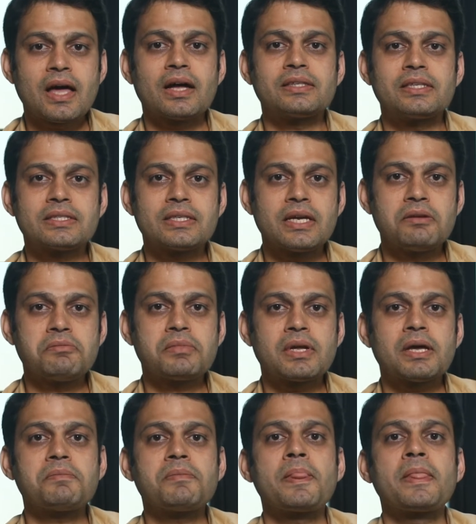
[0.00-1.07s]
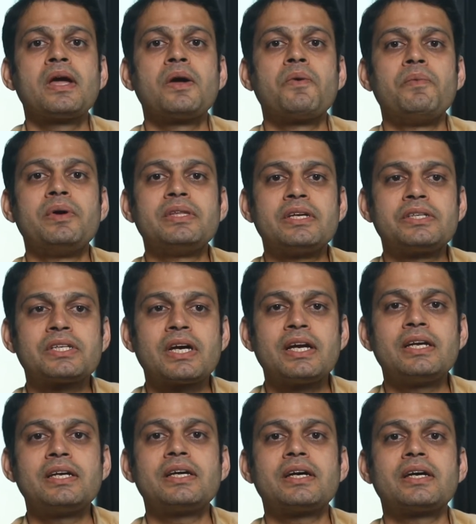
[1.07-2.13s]
At the same time, when the
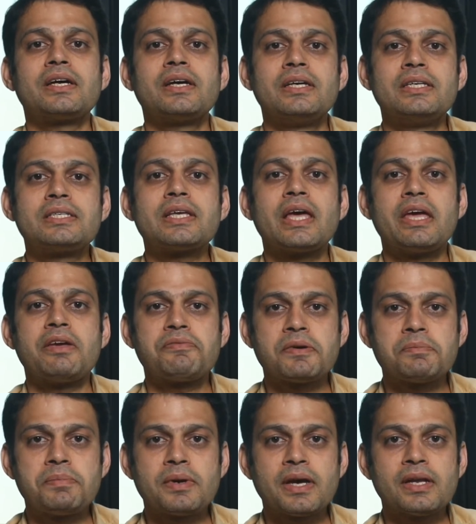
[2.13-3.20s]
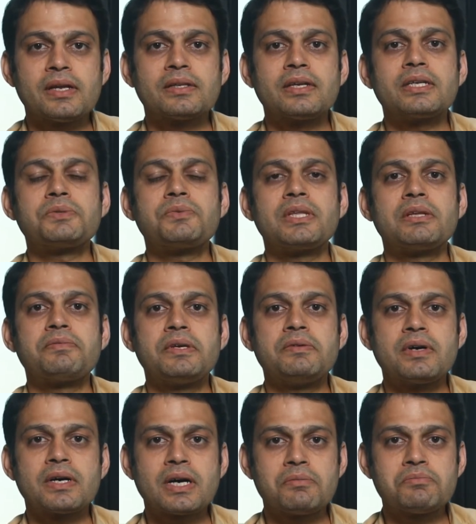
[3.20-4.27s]
child is afebrile, that is when the
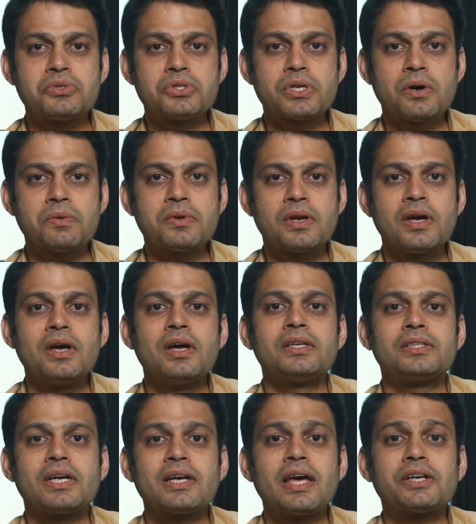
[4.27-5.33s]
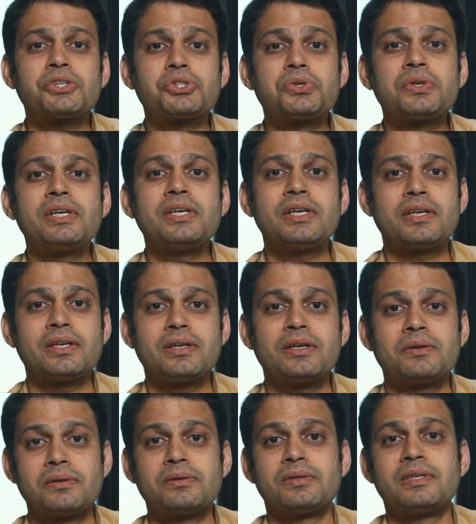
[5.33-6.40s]
fever comes down, child actually
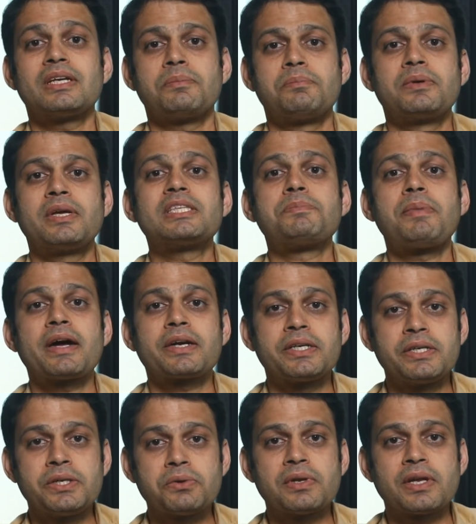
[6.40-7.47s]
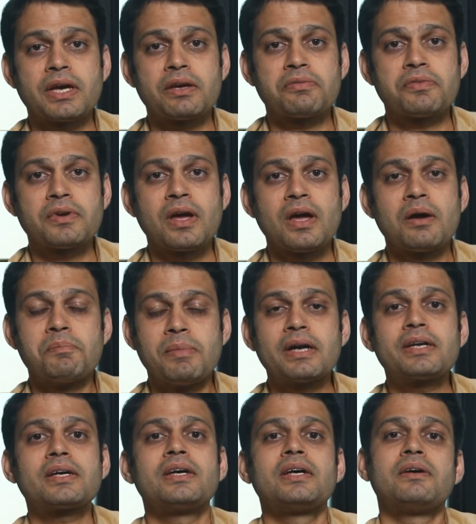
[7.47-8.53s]
gets back into life.
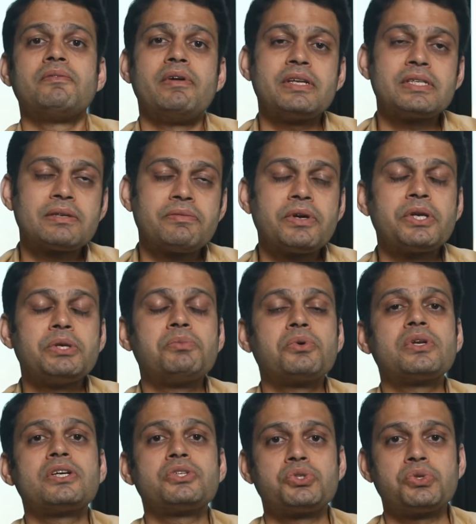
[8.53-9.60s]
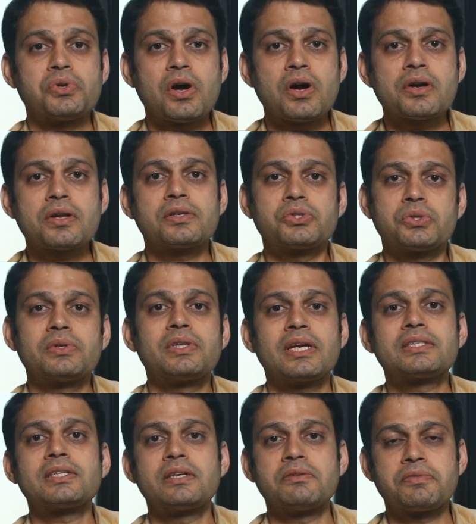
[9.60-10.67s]
But very severe pneumonias do not, so
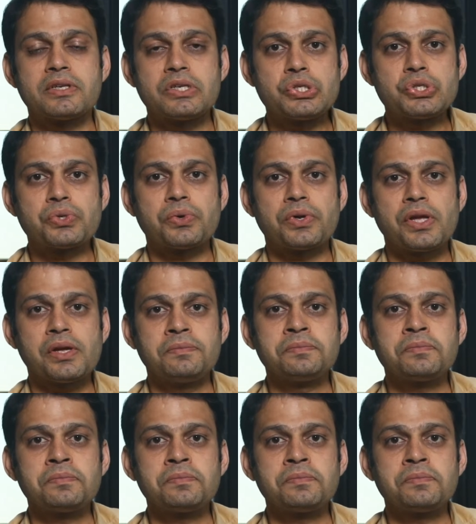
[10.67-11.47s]
that's a different story.